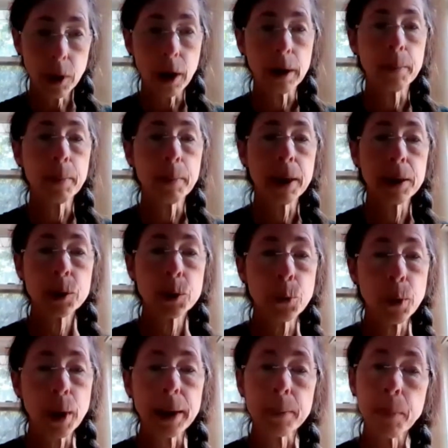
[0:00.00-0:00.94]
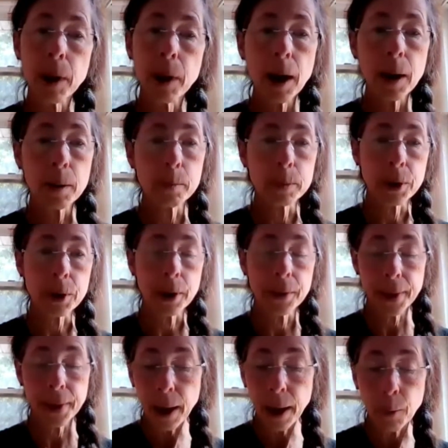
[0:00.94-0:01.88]
Talk about sweaty palms
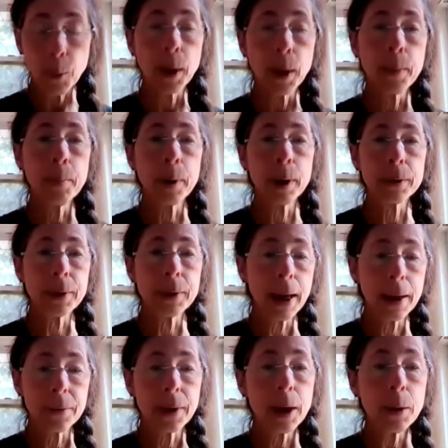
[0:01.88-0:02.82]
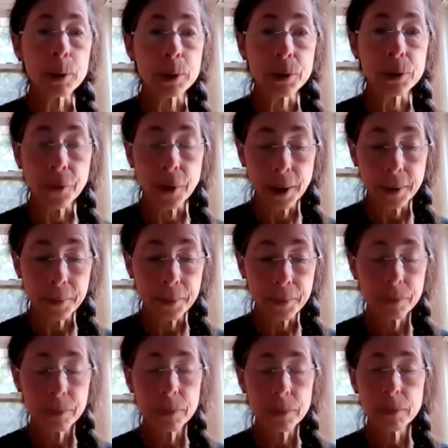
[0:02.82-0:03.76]
on that one, but that was
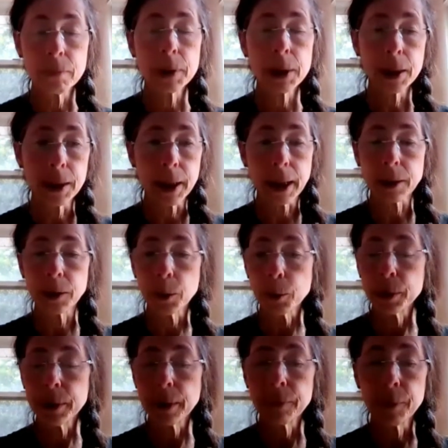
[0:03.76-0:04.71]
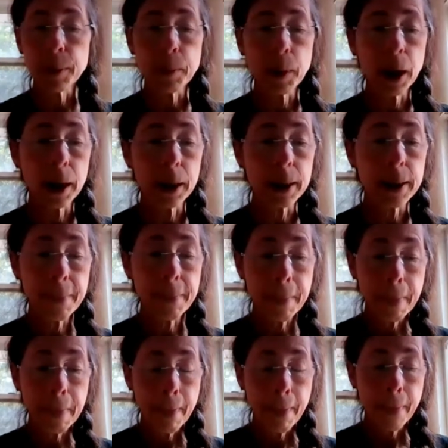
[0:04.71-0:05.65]
fun, connecting with everybody.
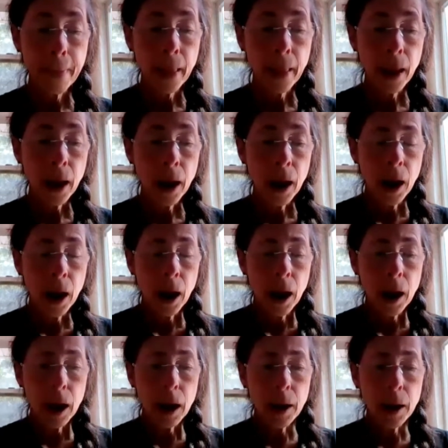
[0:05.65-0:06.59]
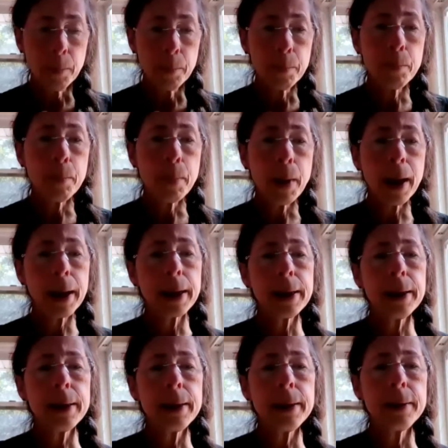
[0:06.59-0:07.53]

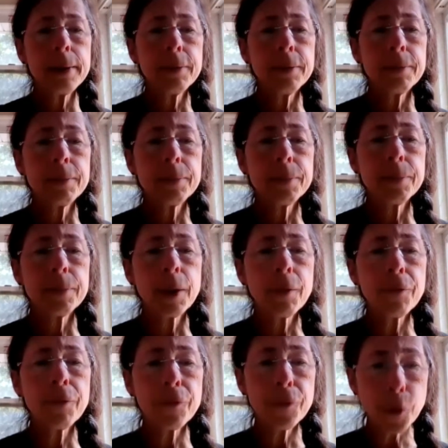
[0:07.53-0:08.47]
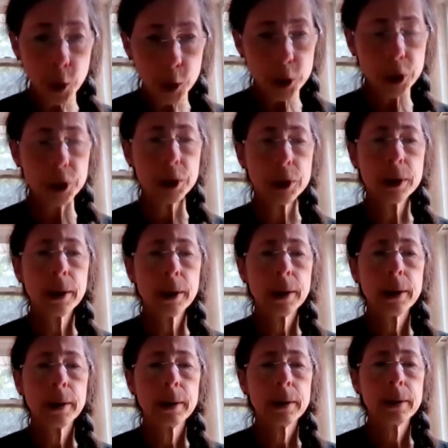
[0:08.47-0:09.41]
My first